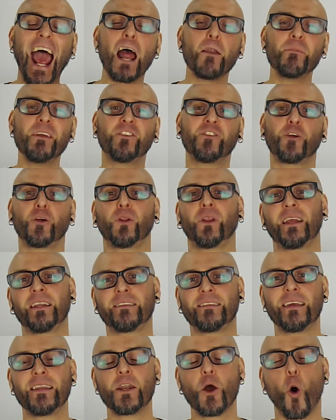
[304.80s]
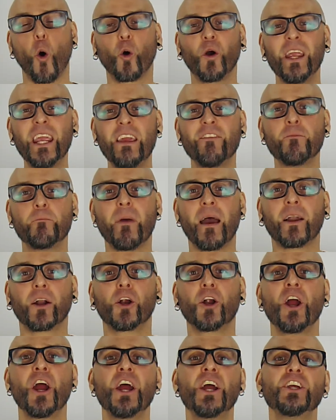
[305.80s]
add me to your LinkedIn, or even
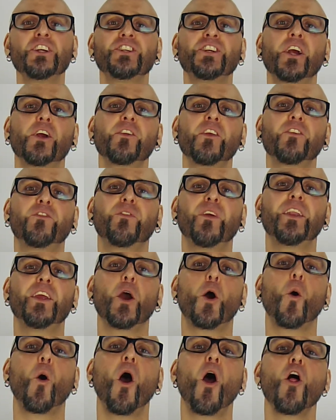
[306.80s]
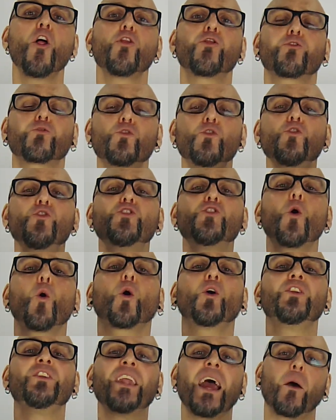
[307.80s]
better, share this video through
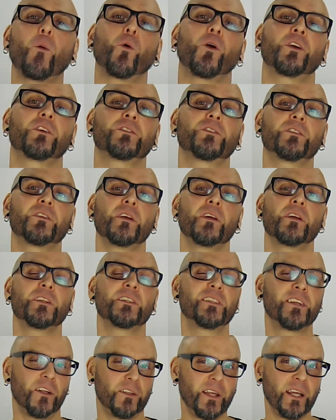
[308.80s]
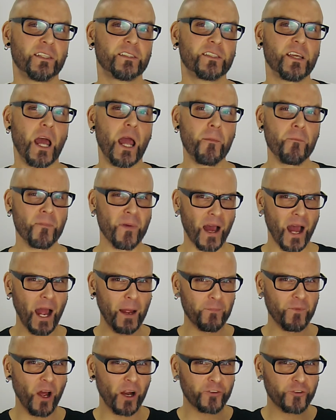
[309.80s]
your networks. Till next time,
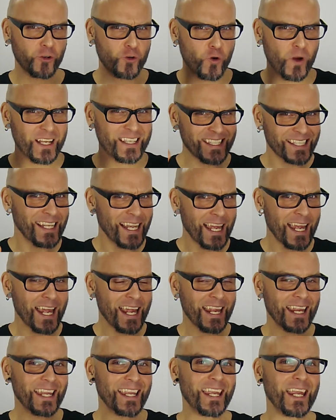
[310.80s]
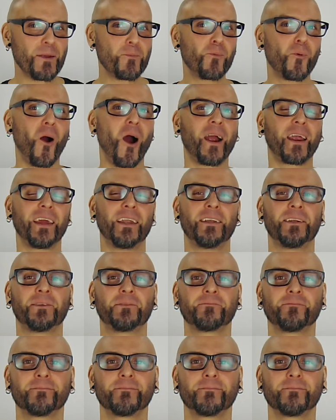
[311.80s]
I'm Dr. Chris. Keep rocking.